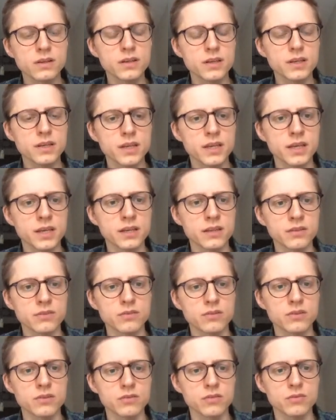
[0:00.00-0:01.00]
And
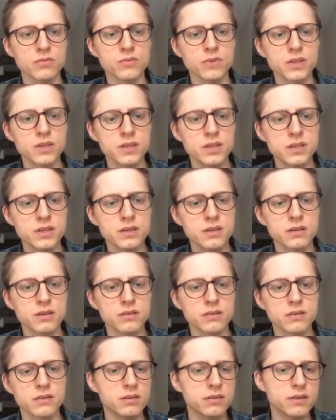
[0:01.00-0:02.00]
we
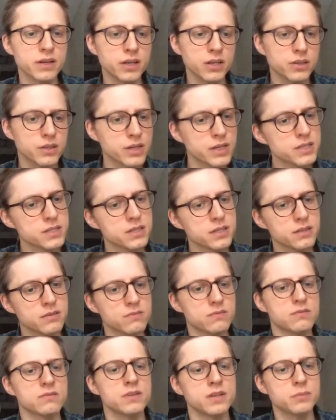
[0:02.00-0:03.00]
recognize
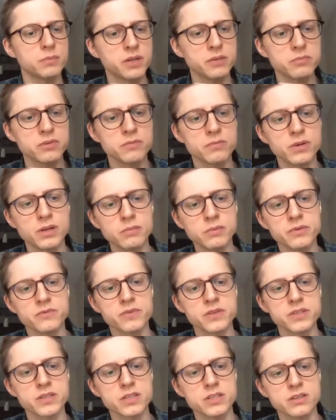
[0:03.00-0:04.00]
that there might be a problem
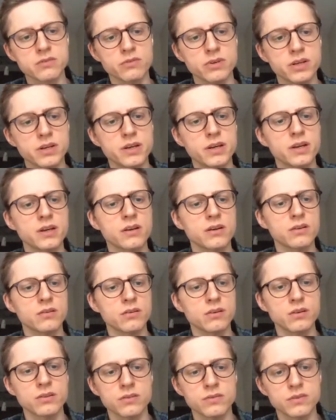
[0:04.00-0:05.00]
with this query
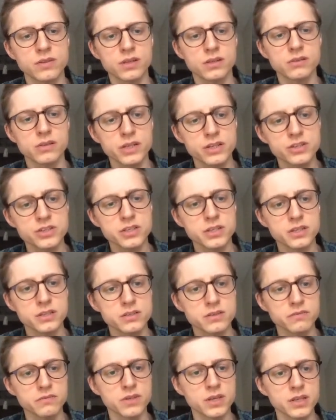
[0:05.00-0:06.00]
on the large
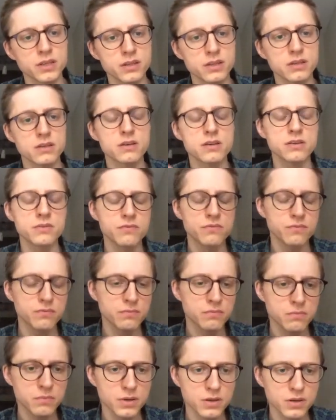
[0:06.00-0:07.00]
sets of data. If
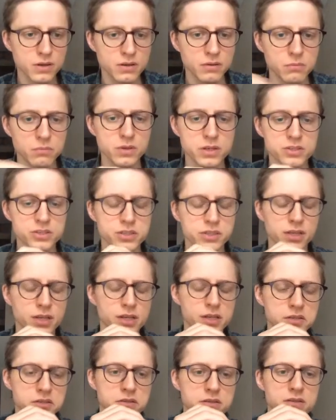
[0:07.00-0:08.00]
merchant
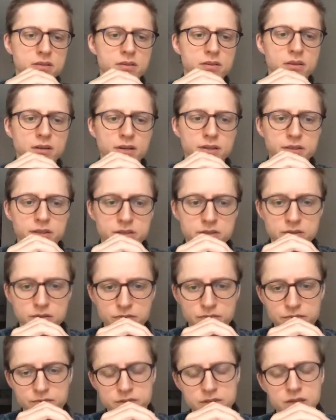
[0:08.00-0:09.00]
has hundreds
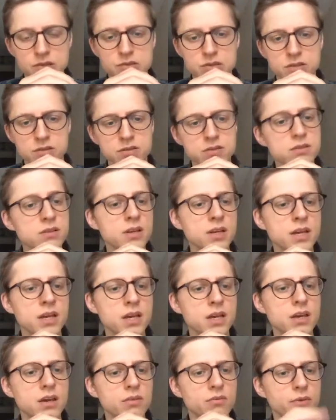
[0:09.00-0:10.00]
of thousands
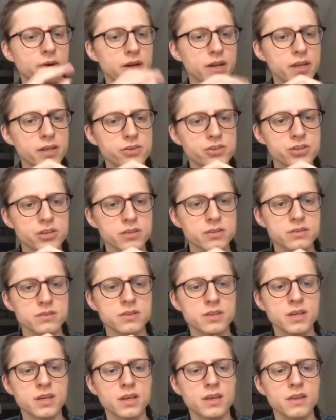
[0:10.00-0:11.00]

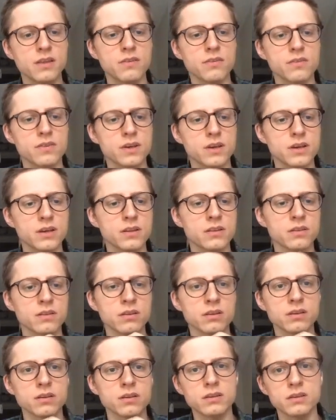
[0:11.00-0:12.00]
variations,
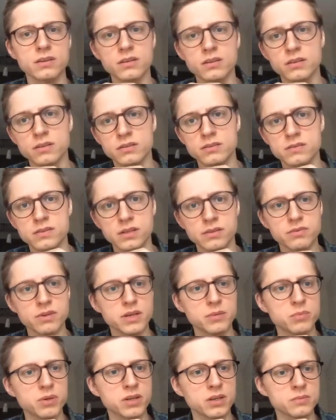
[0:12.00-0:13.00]
then the
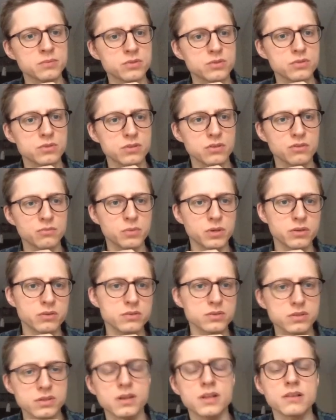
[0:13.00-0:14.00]
query becomes too slow
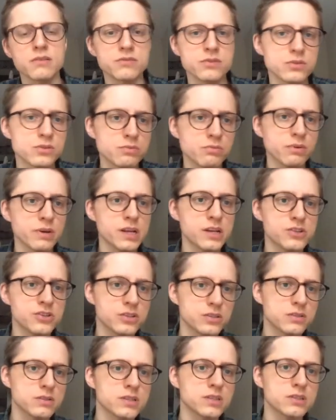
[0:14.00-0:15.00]
because all of those
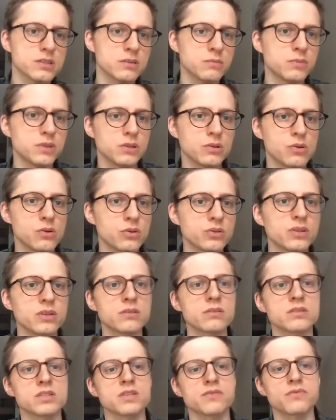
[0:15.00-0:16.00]
variations needs to be
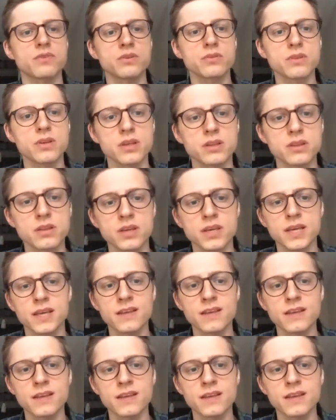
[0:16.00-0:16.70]
loaded on the front end.